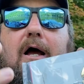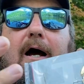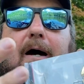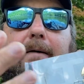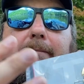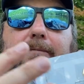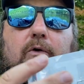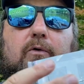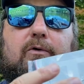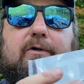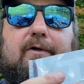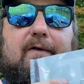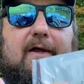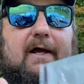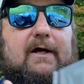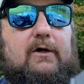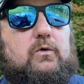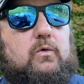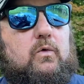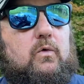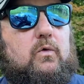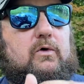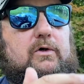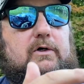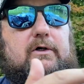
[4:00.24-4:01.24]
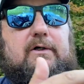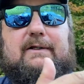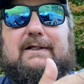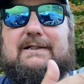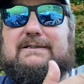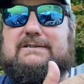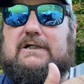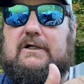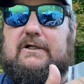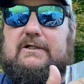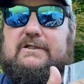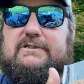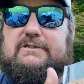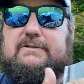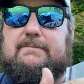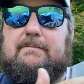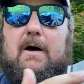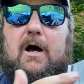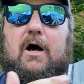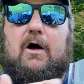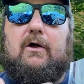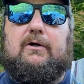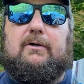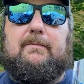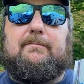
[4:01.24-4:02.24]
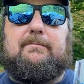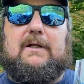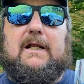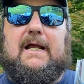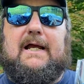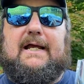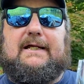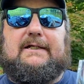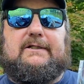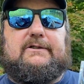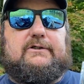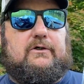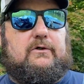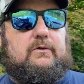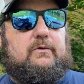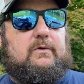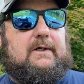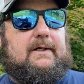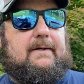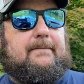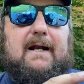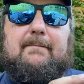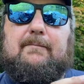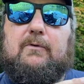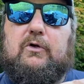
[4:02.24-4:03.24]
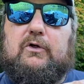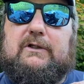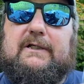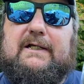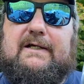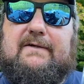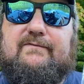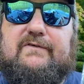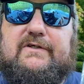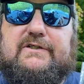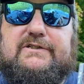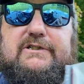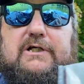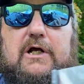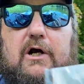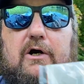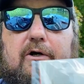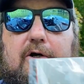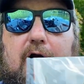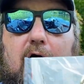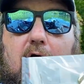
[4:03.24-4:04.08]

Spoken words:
I'm going to that 1/4 that's got a smaller blade to it, and I'm gonna leave the skirt